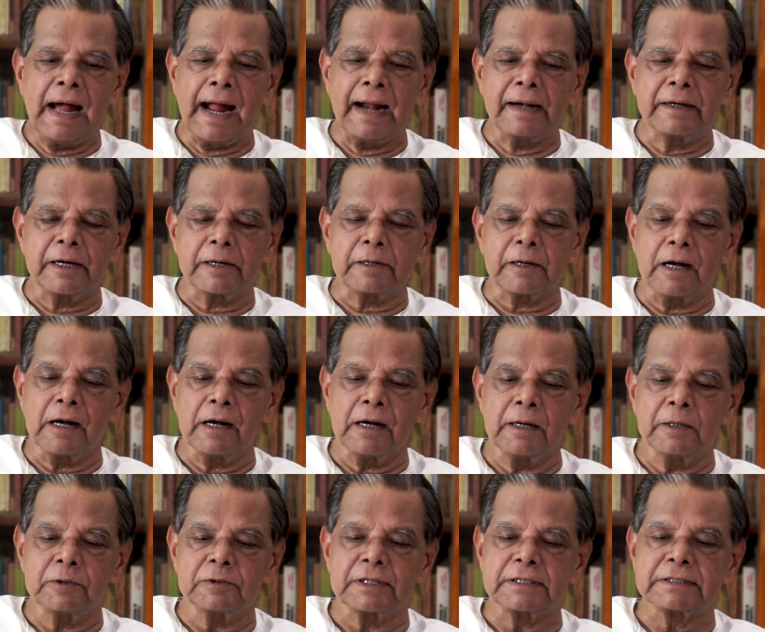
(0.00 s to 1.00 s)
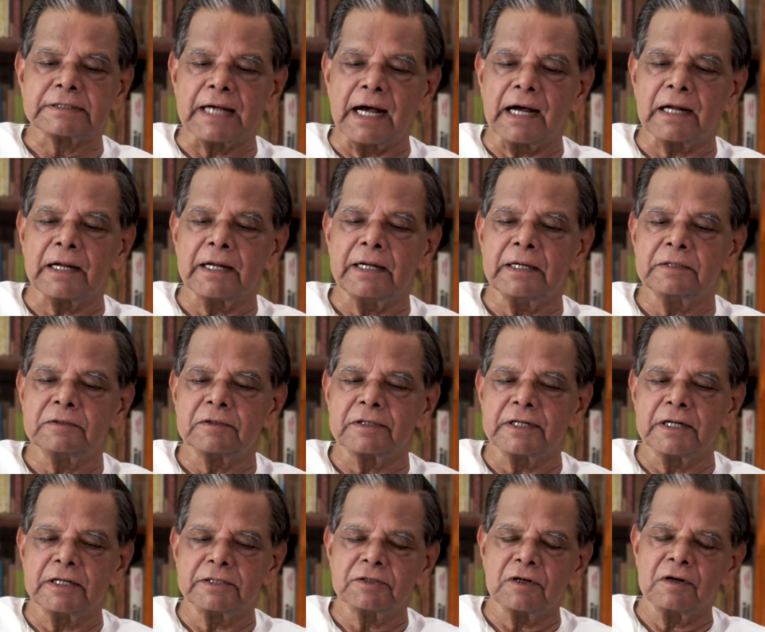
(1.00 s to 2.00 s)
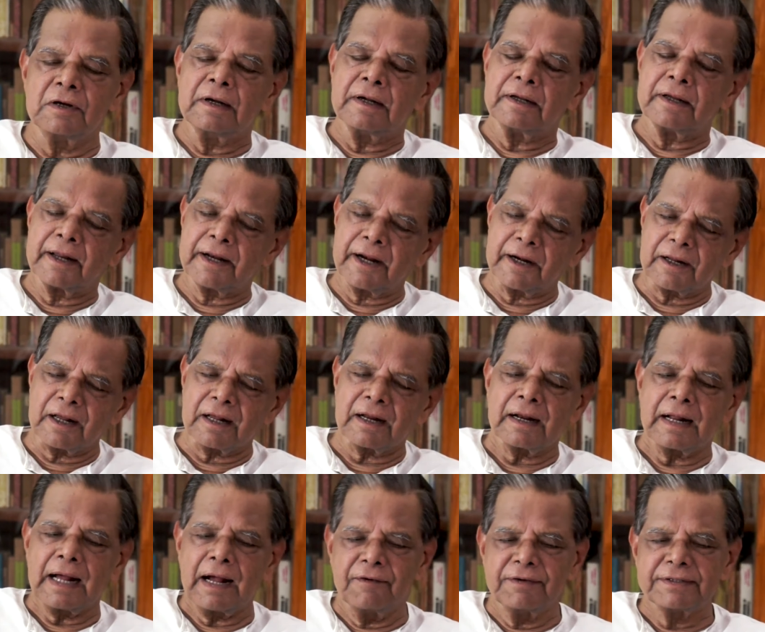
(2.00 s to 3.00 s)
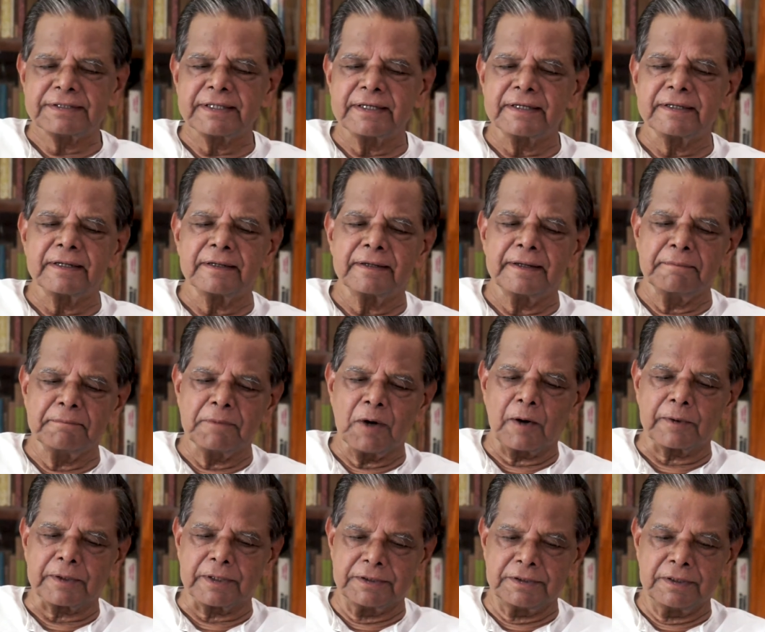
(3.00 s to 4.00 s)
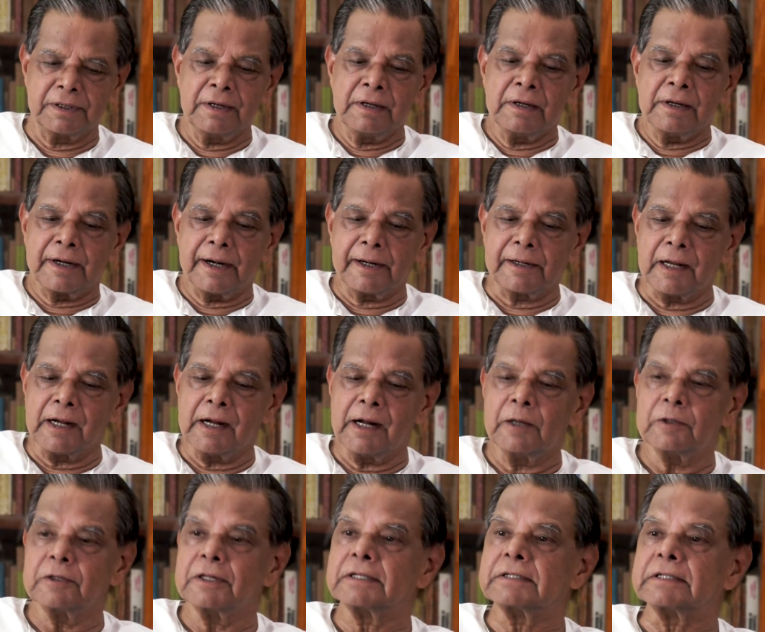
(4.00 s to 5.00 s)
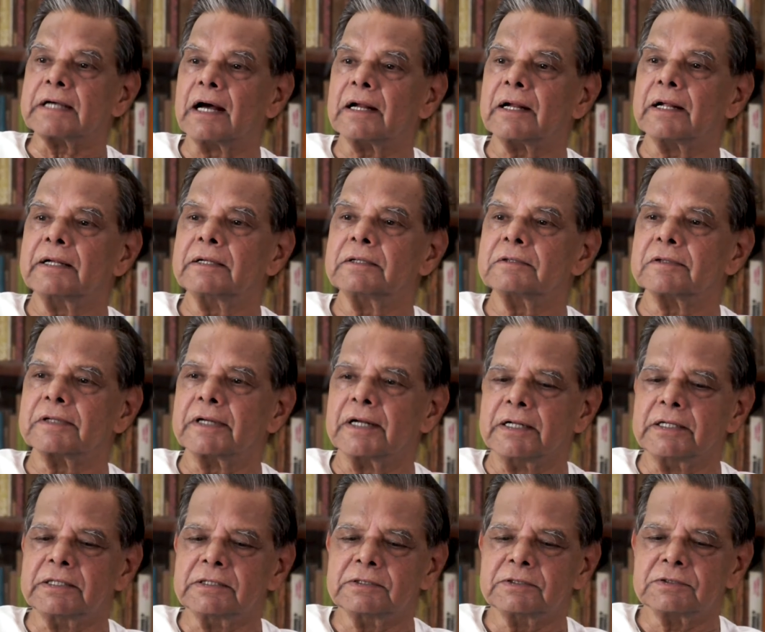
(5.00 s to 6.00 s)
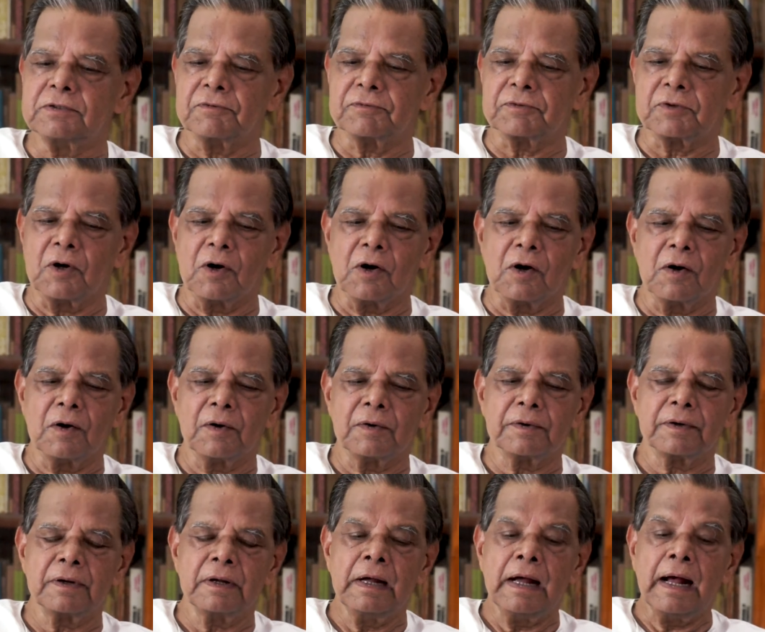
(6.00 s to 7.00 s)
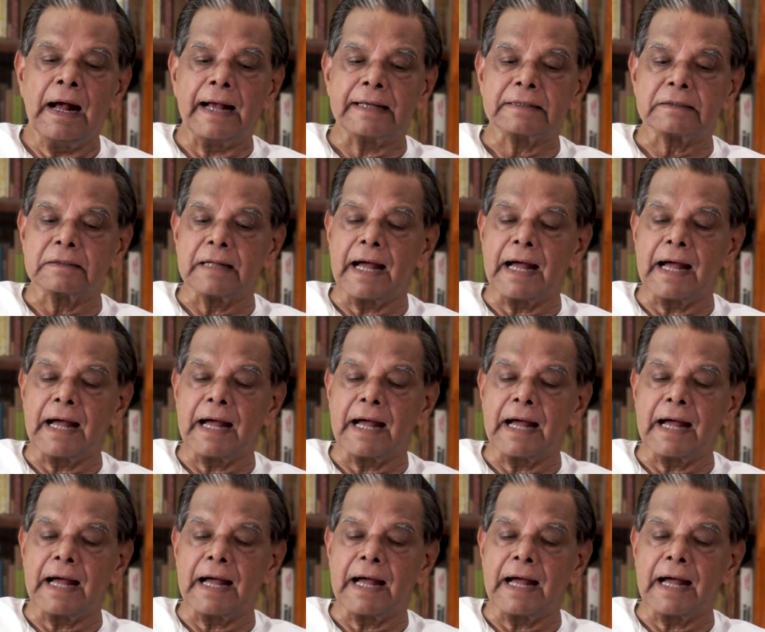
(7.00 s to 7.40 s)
And return to the silence to the hills of, return, I will say the immortal, return to the silence to the hills of God. As